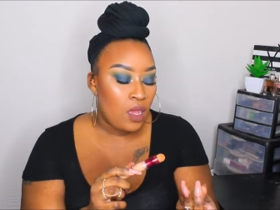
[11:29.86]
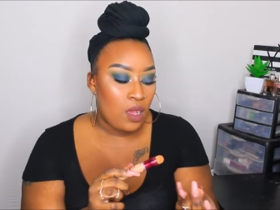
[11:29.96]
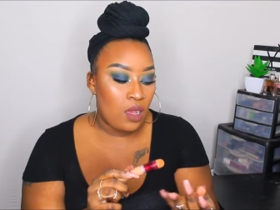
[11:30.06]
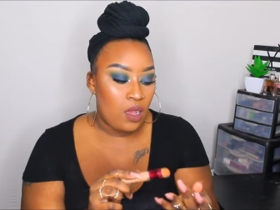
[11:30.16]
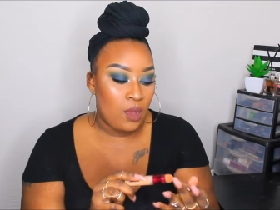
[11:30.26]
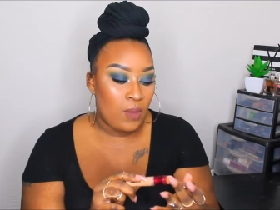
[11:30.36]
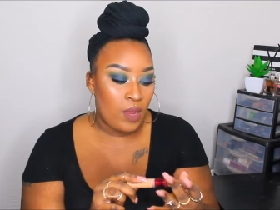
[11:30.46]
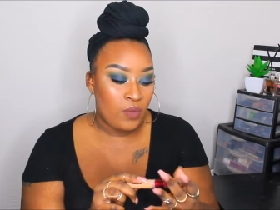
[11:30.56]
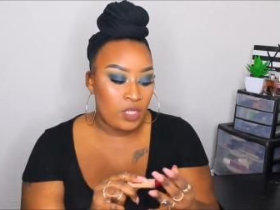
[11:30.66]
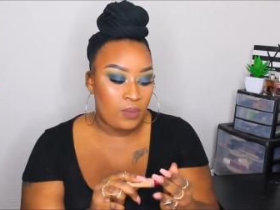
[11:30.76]
um
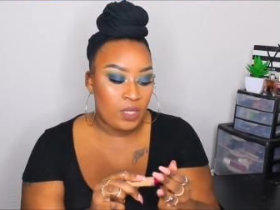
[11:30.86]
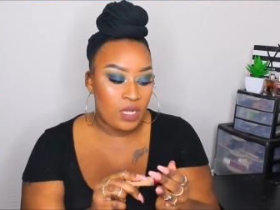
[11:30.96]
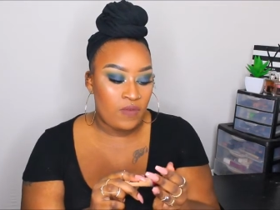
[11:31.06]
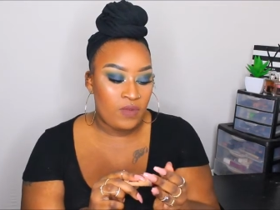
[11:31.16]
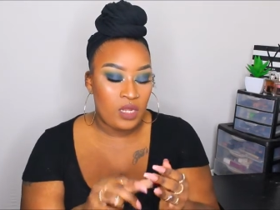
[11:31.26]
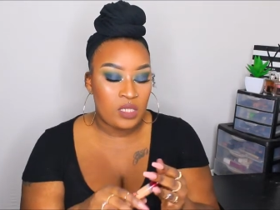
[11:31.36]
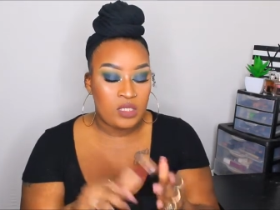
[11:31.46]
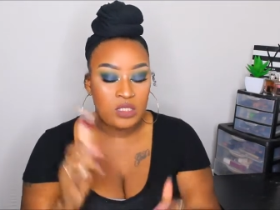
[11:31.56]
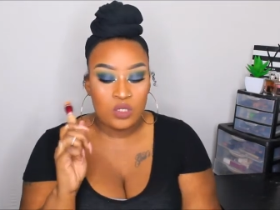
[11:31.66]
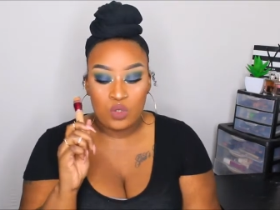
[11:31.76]
I really been loving
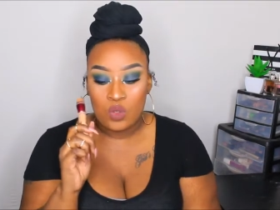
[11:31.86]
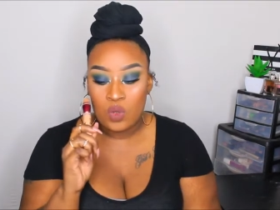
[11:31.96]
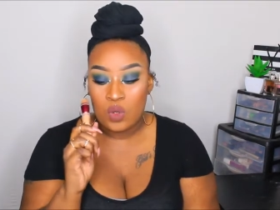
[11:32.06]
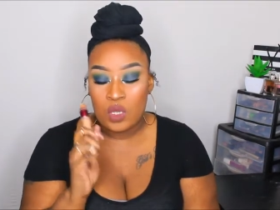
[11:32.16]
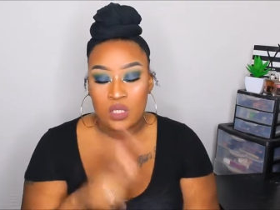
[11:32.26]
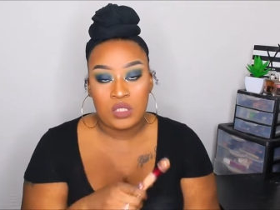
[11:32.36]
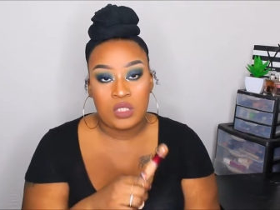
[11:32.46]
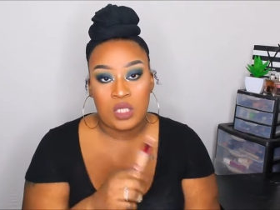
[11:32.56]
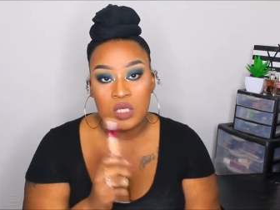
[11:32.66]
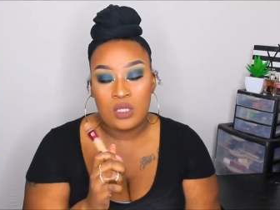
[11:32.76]
this to
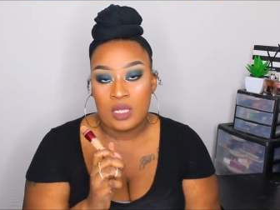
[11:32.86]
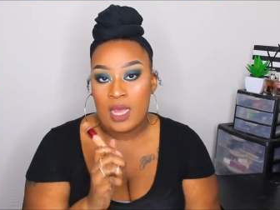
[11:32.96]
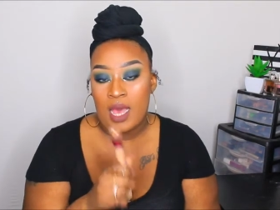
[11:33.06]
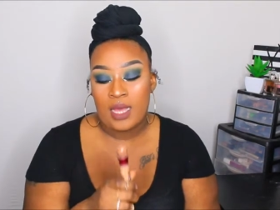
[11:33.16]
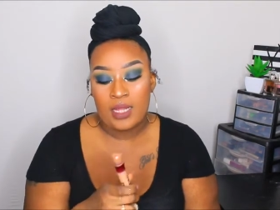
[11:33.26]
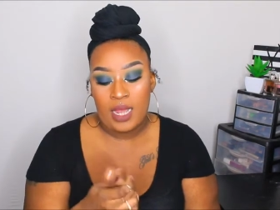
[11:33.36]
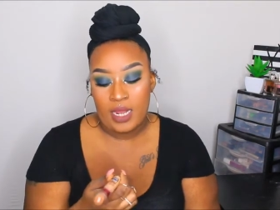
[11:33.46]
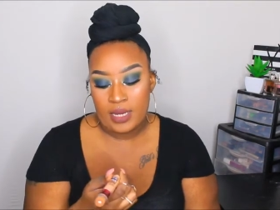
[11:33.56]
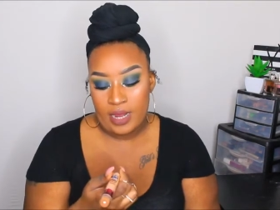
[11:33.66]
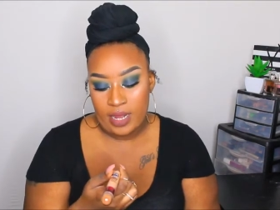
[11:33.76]
conceal and
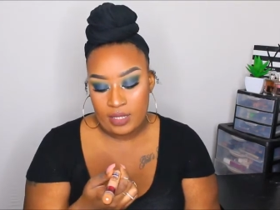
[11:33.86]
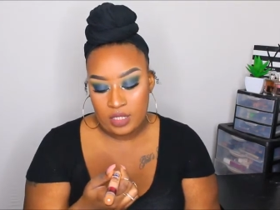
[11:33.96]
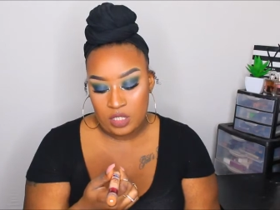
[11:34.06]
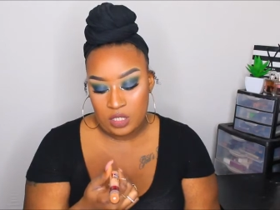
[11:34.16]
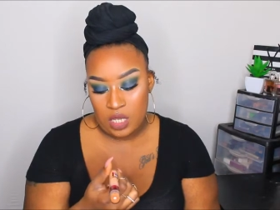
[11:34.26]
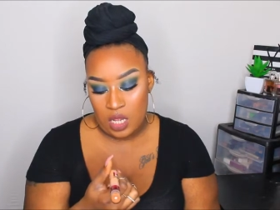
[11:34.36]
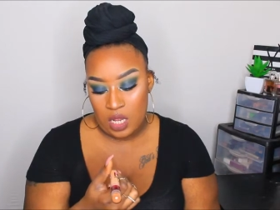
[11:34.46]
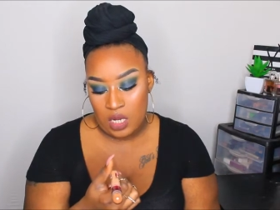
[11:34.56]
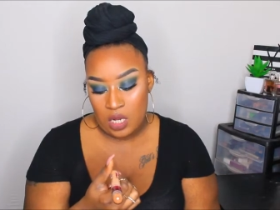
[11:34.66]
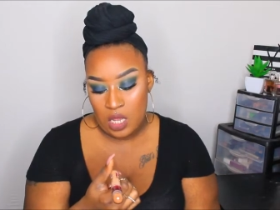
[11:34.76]
highlight and I got the
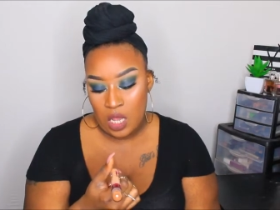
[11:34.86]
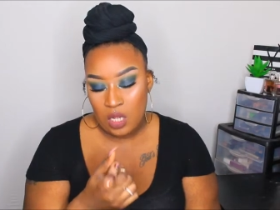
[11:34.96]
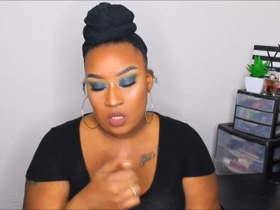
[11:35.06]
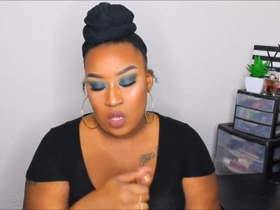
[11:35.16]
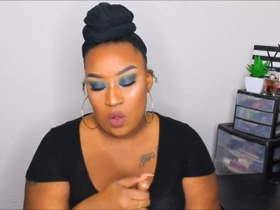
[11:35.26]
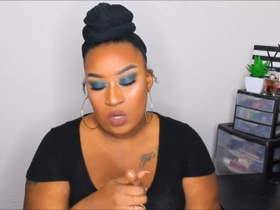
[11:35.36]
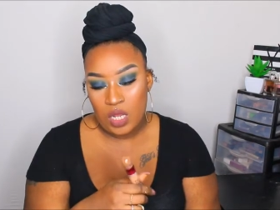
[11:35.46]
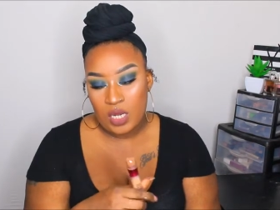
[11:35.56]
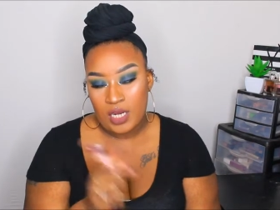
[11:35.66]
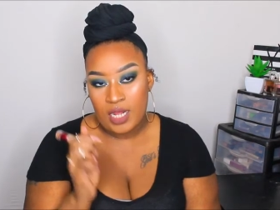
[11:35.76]
shade
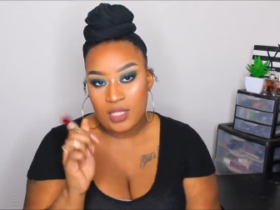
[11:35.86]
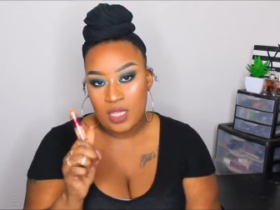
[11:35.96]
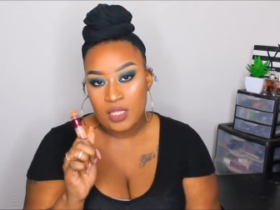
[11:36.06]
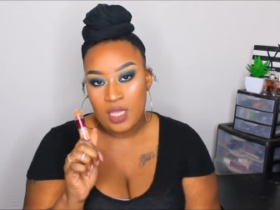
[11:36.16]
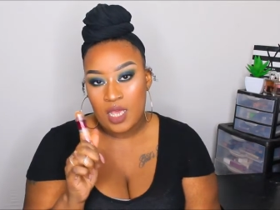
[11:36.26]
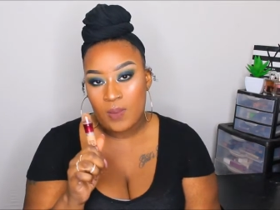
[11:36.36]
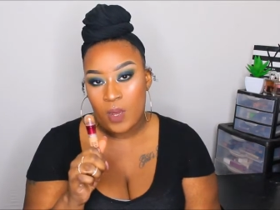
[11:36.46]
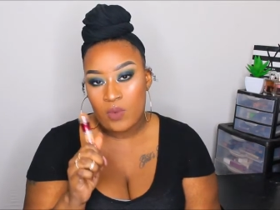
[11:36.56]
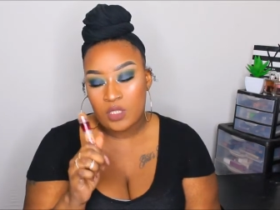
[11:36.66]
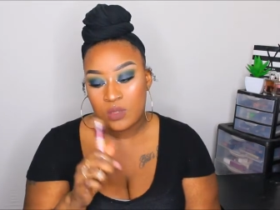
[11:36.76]
golden and I think they came
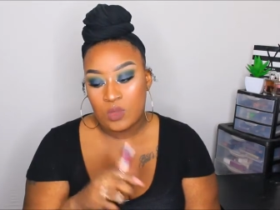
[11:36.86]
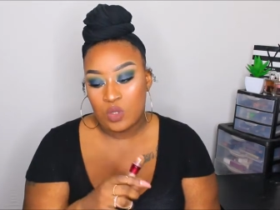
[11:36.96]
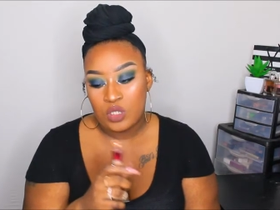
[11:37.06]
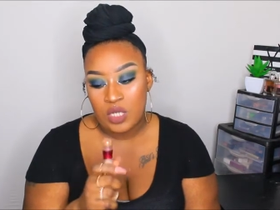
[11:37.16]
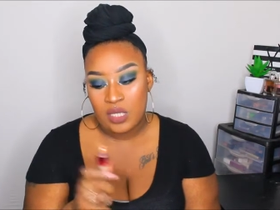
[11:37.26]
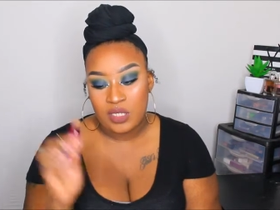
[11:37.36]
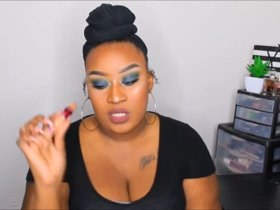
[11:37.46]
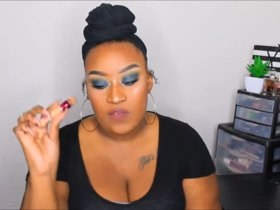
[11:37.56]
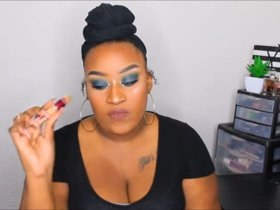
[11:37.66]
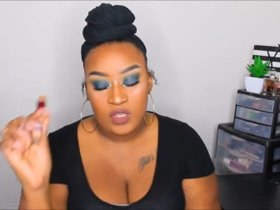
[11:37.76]
out with some new shades
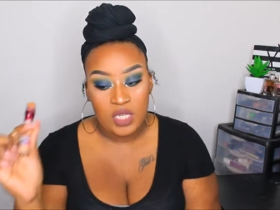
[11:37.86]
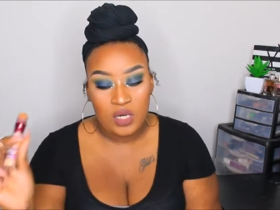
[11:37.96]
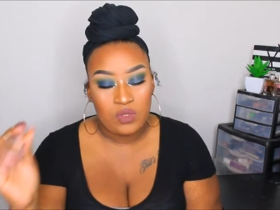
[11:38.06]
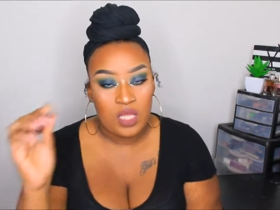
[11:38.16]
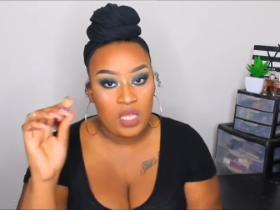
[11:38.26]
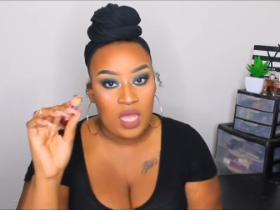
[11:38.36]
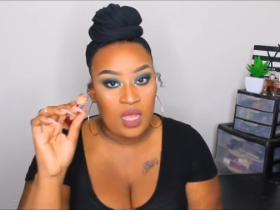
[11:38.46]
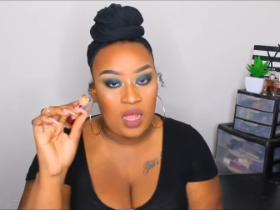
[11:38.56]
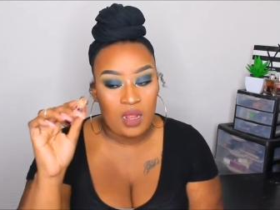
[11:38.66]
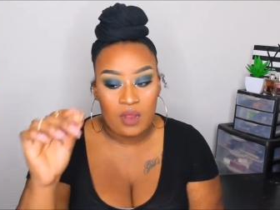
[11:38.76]
because at first I don't think
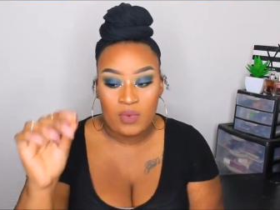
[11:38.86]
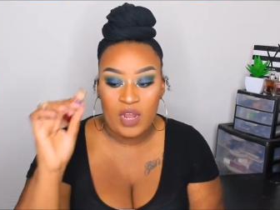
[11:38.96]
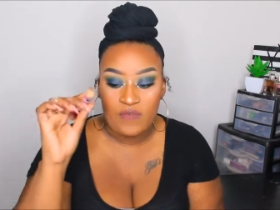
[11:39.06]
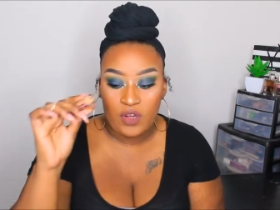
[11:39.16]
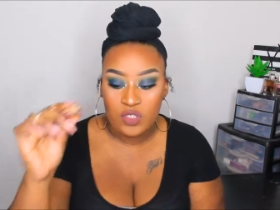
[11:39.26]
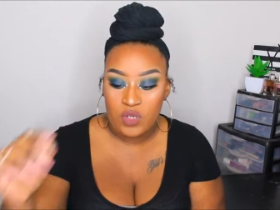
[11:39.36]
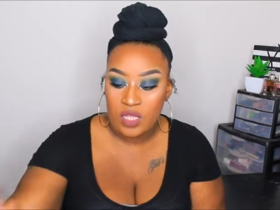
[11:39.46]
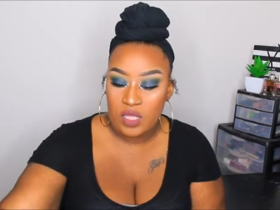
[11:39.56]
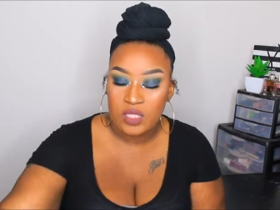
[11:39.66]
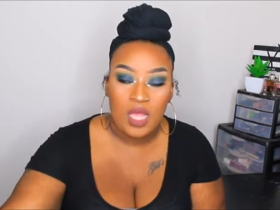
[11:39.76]
um, when I first
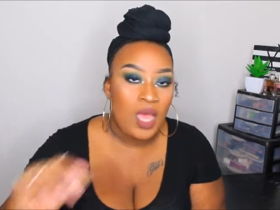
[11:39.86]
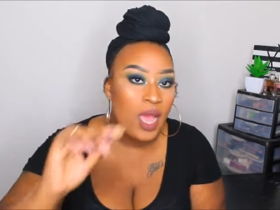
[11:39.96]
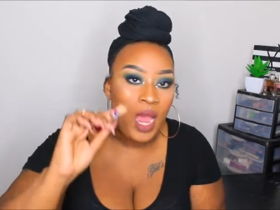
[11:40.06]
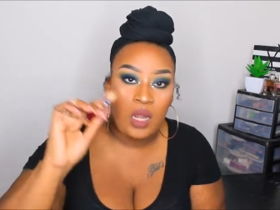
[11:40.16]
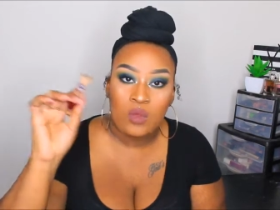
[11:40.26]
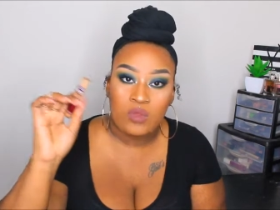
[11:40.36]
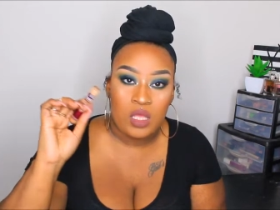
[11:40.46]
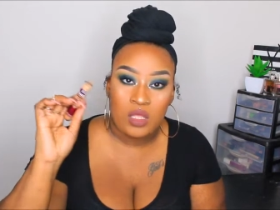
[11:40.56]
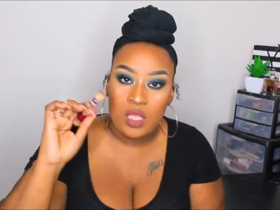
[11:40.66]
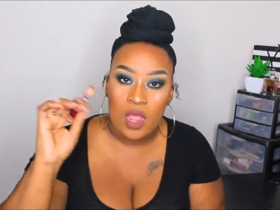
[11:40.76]
tried this I don't
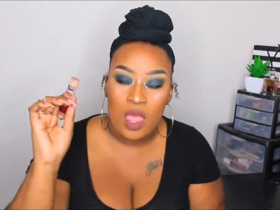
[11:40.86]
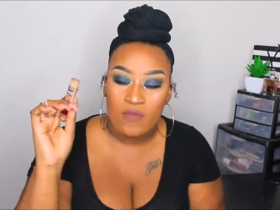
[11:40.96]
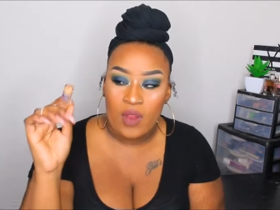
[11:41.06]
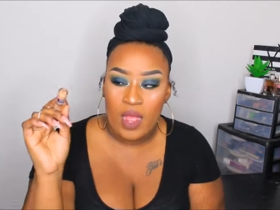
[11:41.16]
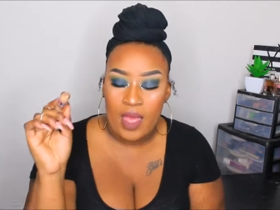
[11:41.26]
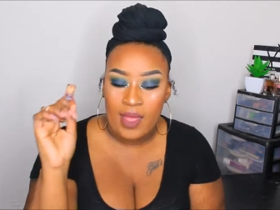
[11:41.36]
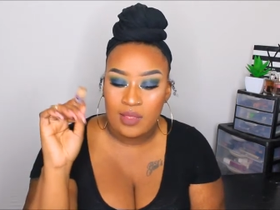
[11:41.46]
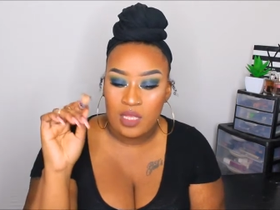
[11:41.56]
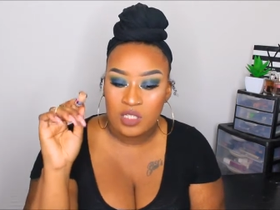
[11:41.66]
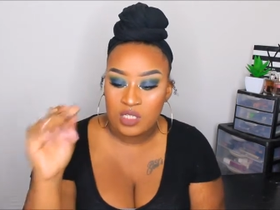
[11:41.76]
think they ever
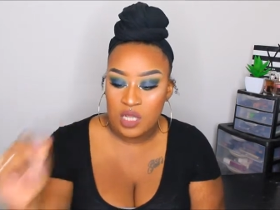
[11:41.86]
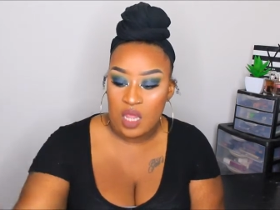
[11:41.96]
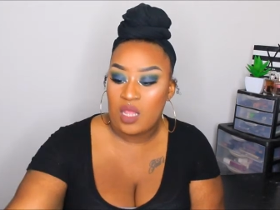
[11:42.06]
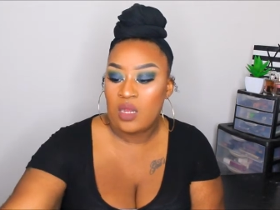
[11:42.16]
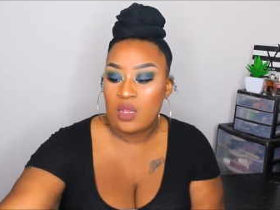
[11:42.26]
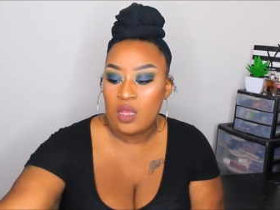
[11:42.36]
had this shade